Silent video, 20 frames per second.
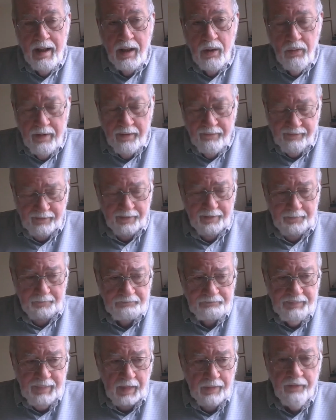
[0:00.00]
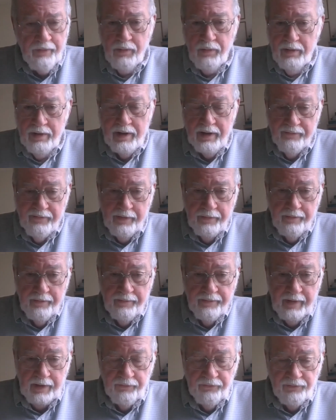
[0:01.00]
However, there are a lot of
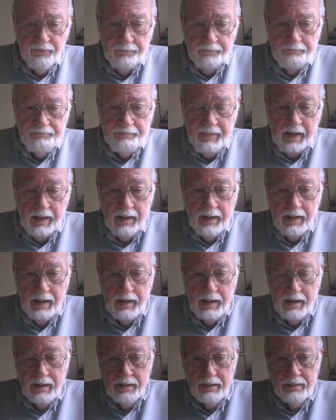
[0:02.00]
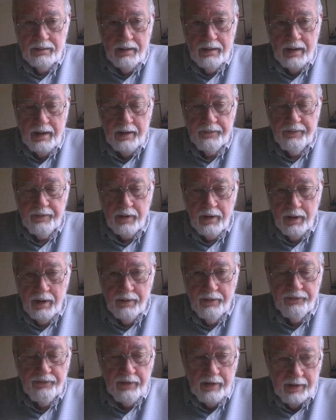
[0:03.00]
other things. At the
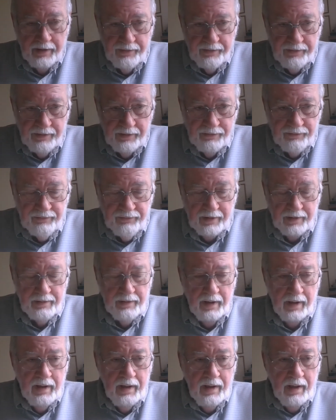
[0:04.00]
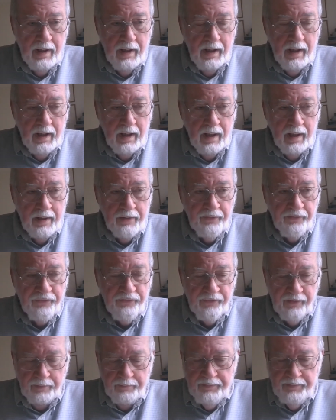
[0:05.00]
college I teach in,
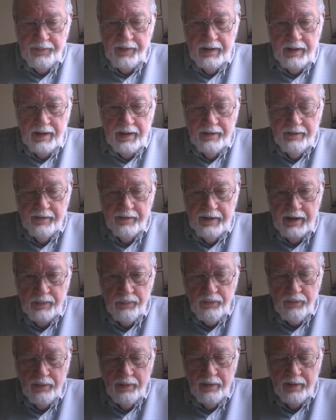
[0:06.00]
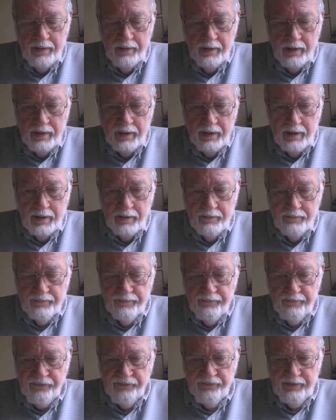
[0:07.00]
something in the neighborhood
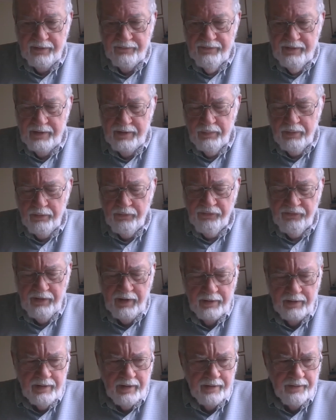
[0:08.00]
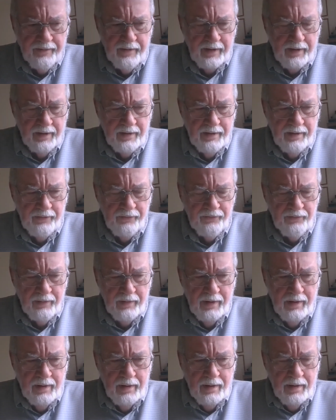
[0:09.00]
of 70%, I think it is.